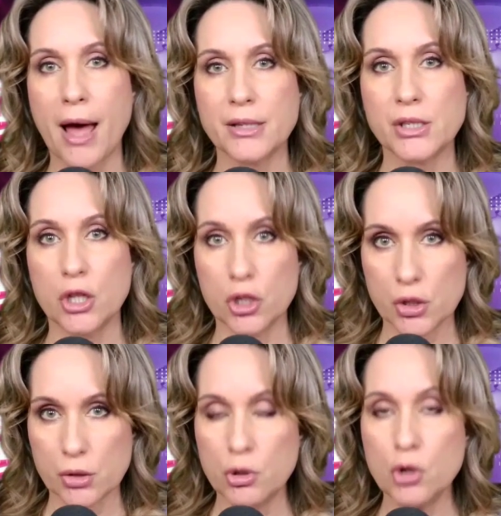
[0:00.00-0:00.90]
past
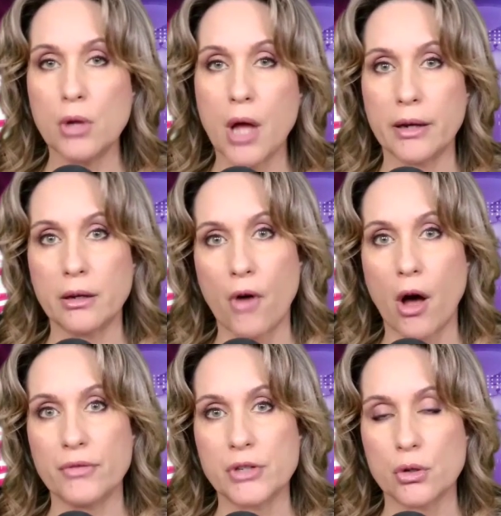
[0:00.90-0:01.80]
this new line of
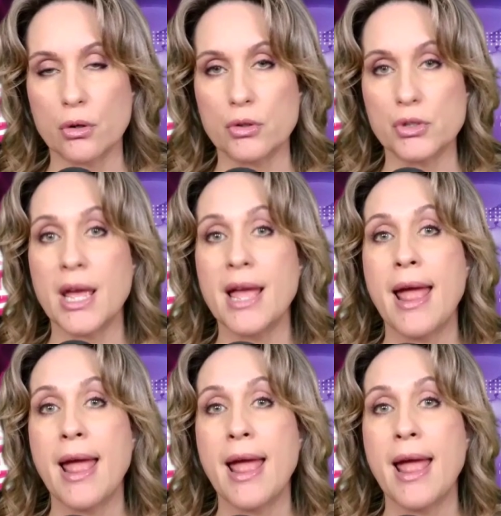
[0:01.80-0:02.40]
officers